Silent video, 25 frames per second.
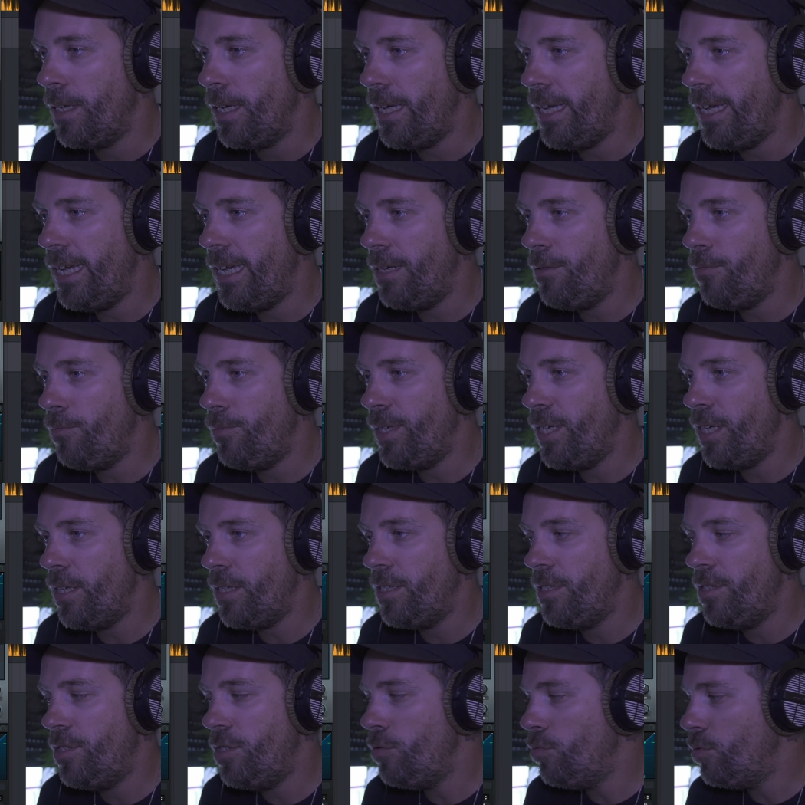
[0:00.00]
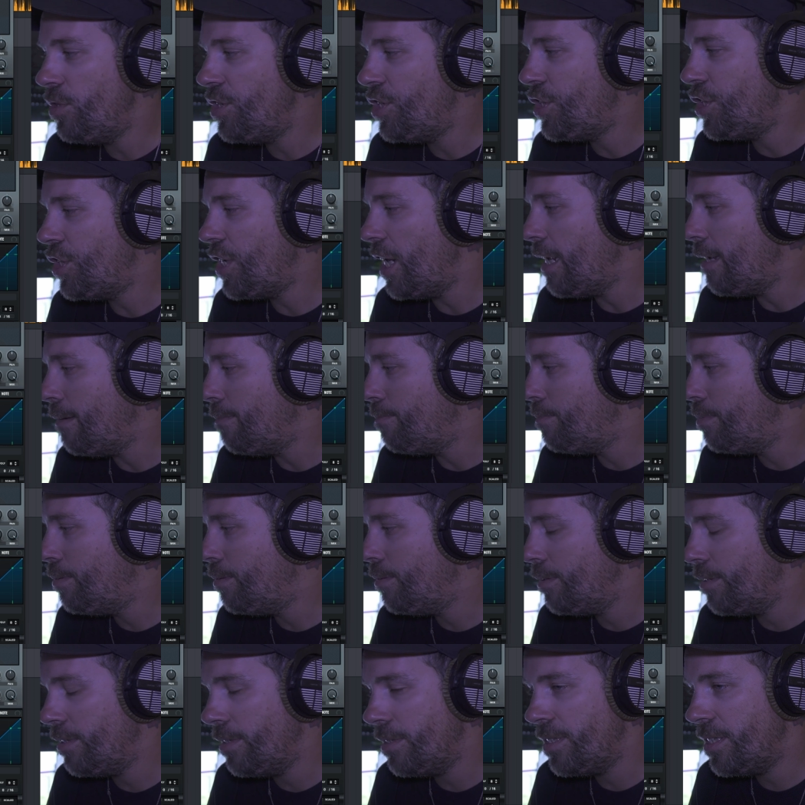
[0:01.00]
And we're gonna do a shape,
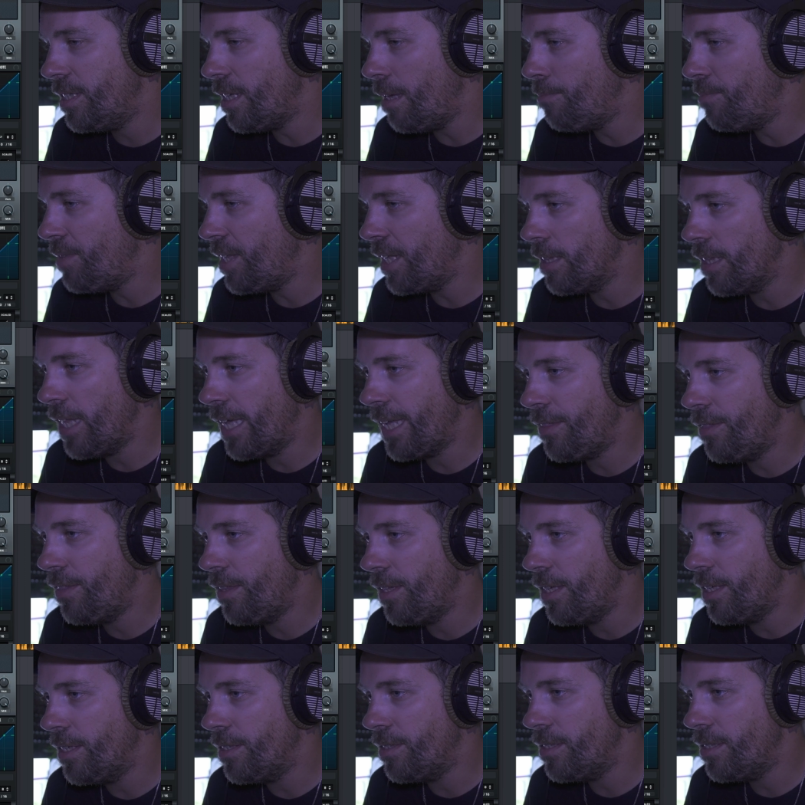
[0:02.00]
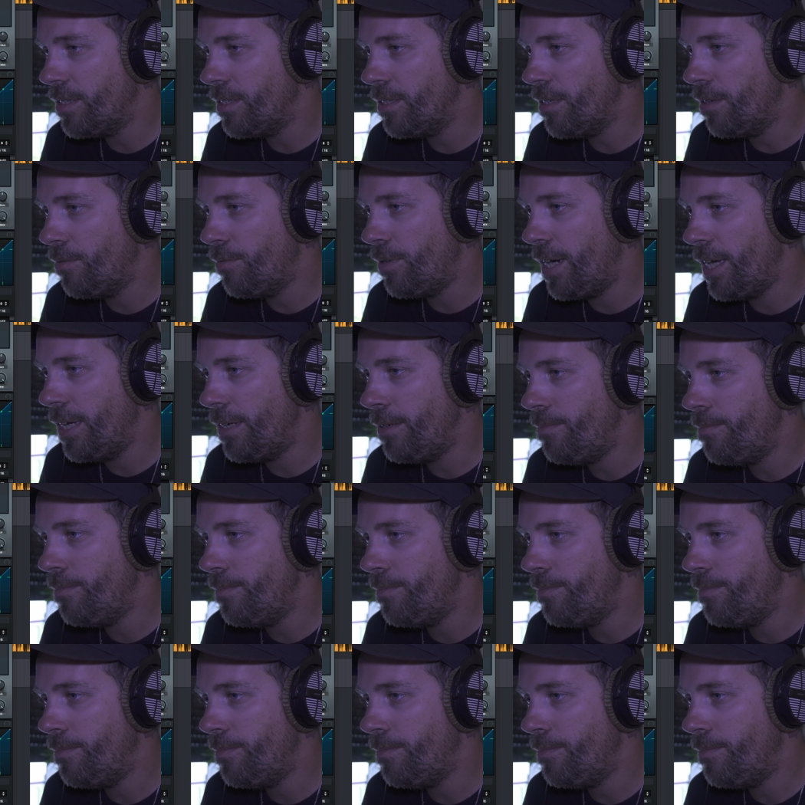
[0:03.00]
something like this, right?